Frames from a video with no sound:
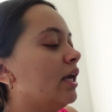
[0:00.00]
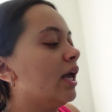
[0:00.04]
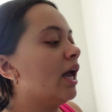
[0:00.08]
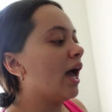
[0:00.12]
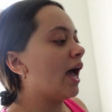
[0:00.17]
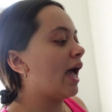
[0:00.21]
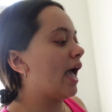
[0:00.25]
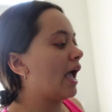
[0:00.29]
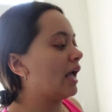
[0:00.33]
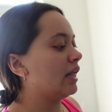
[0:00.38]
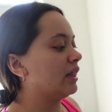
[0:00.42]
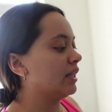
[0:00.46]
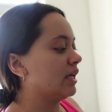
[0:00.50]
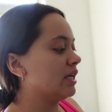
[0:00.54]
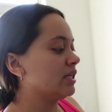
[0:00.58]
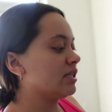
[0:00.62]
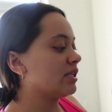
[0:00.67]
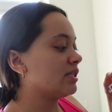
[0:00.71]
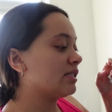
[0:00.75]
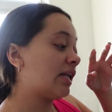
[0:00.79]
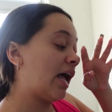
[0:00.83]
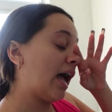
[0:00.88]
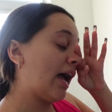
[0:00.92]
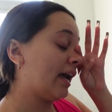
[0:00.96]
Yeah, and this
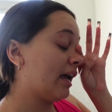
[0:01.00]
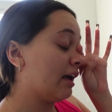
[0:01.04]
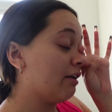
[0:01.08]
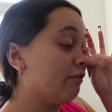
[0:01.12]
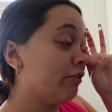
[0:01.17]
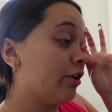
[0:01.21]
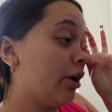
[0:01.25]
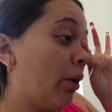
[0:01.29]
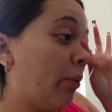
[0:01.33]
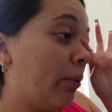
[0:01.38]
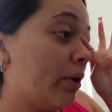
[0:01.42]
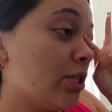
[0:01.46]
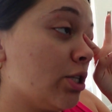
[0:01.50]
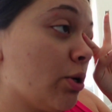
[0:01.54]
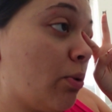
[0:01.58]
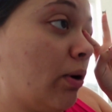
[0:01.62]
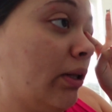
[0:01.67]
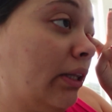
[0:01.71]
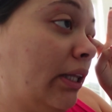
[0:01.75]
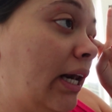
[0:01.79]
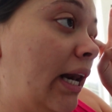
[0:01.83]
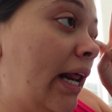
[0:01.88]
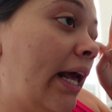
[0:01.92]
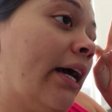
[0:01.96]
is not giving a winter
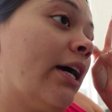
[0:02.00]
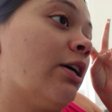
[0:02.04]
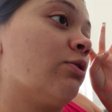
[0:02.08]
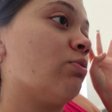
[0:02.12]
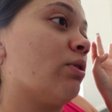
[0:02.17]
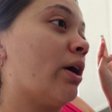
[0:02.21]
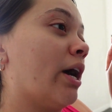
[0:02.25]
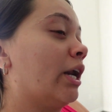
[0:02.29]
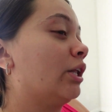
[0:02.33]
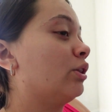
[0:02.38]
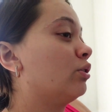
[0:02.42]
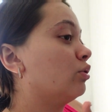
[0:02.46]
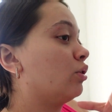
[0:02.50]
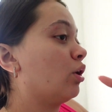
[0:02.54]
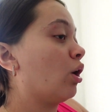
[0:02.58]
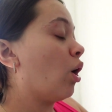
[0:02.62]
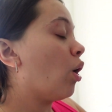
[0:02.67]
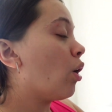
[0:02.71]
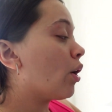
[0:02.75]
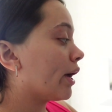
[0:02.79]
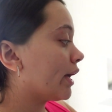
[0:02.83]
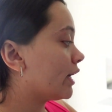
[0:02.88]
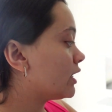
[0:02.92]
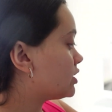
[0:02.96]
wonderland because we gotta do the
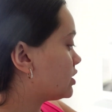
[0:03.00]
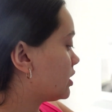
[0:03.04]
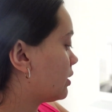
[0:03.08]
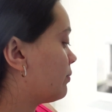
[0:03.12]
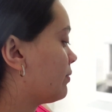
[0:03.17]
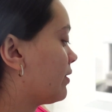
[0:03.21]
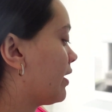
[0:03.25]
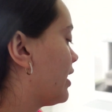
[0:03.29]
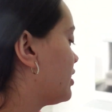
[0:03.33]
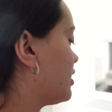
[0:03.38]
whole kitchen, we